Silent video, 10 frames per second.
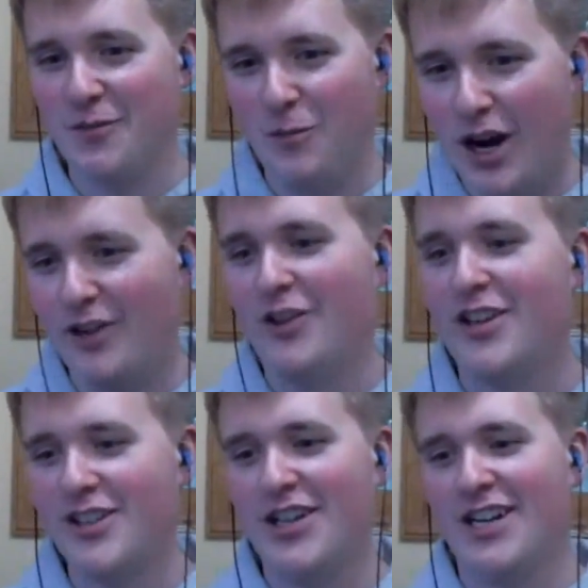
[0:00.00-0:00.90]
while you're on
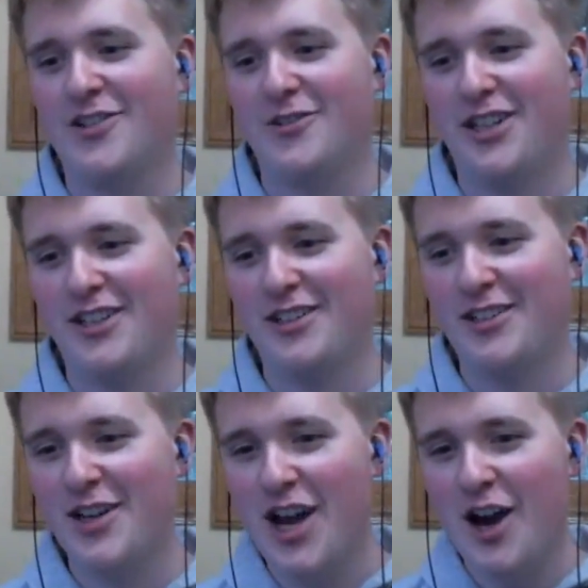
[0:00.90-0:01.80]
the lock screen,
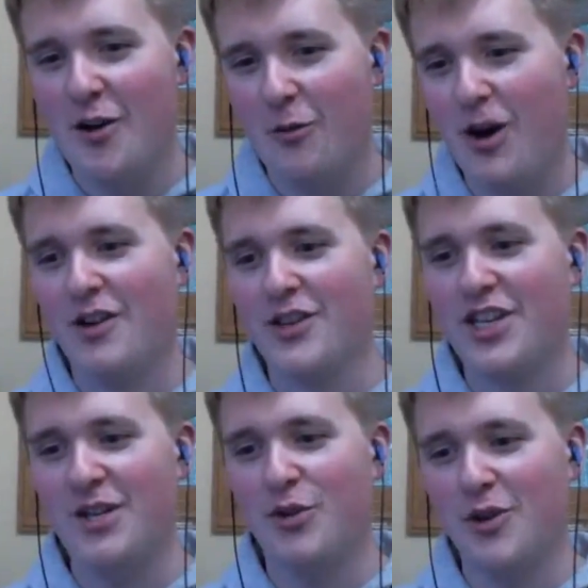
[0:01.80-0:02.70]
while the
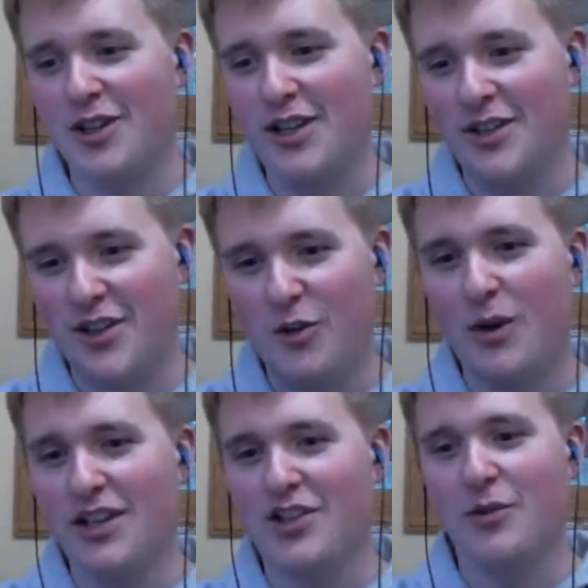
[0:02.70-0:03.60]
keyboard is a
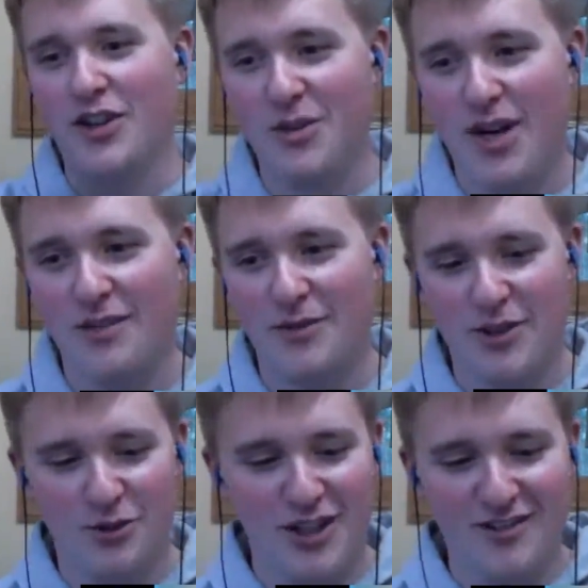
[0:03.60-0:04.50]
white square at the bottom of the
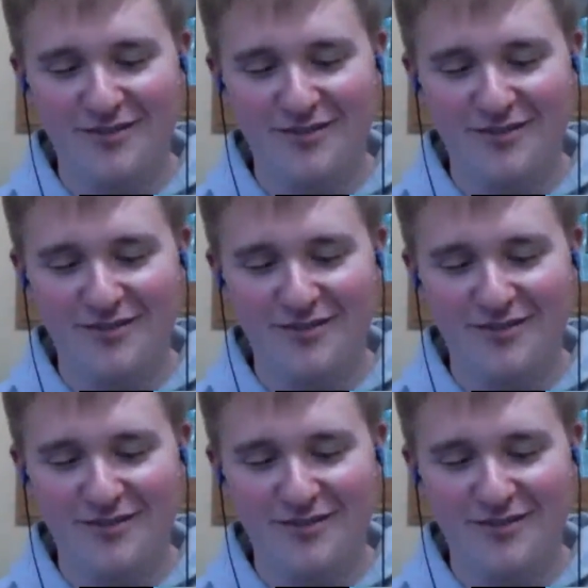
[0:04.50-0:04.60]
screen.